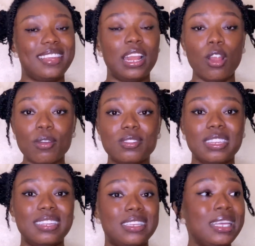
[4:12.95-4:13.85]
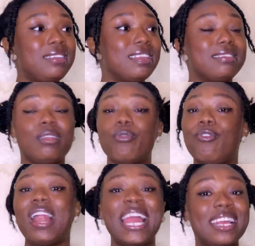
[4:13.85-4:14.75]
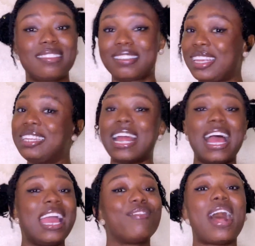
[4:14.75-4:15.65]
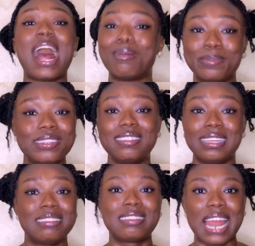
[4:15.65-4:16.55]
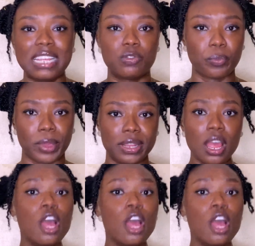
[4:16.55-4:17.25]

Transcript: he loves it, he thinks it's the flyest thing that ever happened since sliced bread.